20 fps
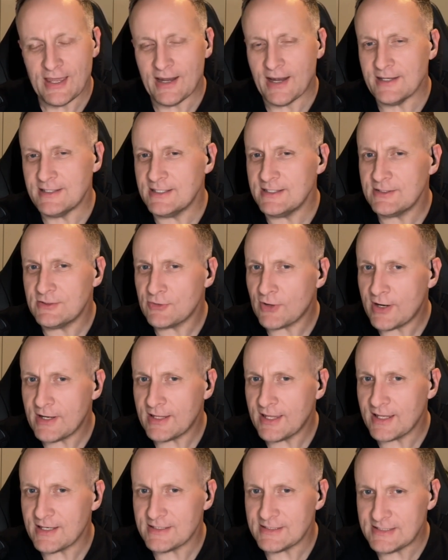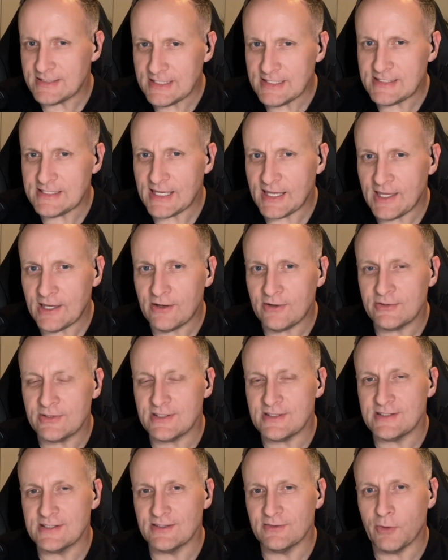And I didn't try to get detailed
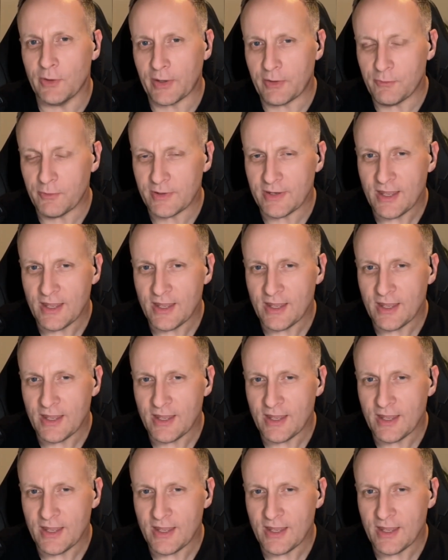into